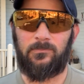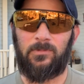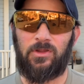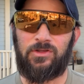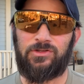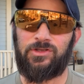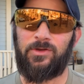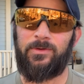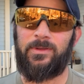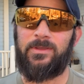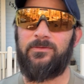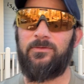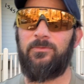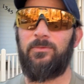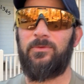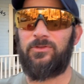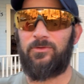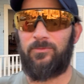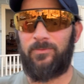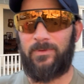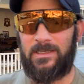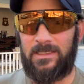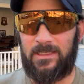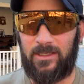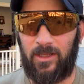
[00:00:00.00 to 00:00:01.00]
So even with the
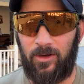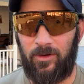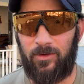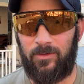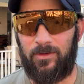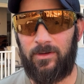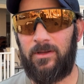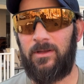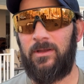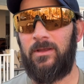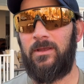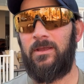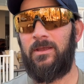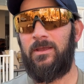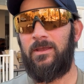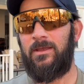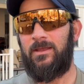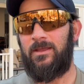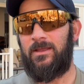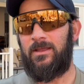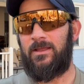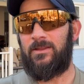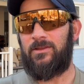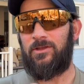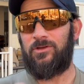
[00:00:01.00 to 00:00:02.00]
reload,
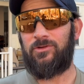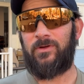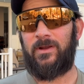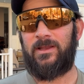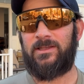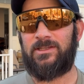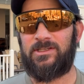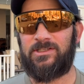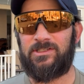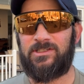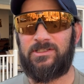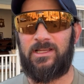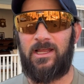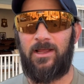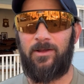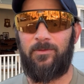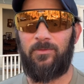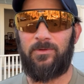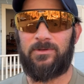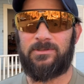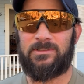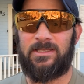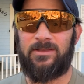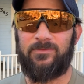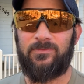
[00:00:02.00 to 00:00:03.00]
the transition time
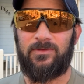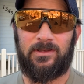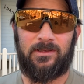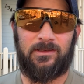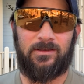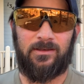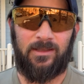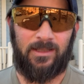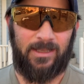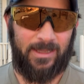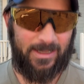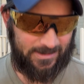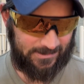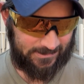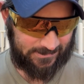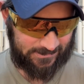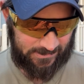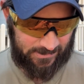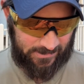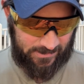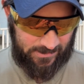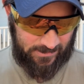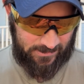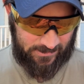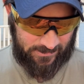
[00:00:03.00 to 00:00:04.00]
was even less.
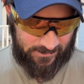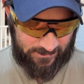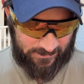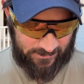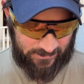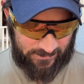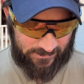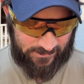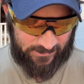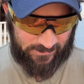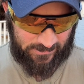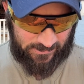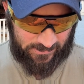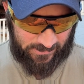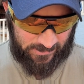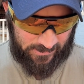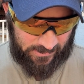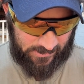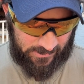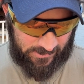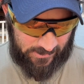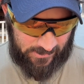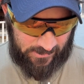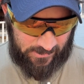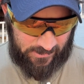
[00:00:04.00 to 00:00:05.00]

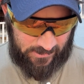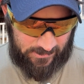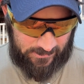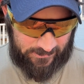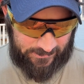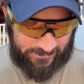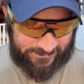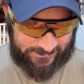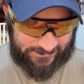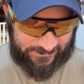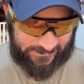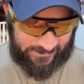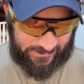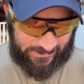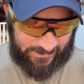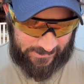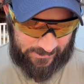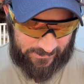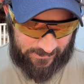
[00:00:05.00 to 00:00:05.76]
Let's see.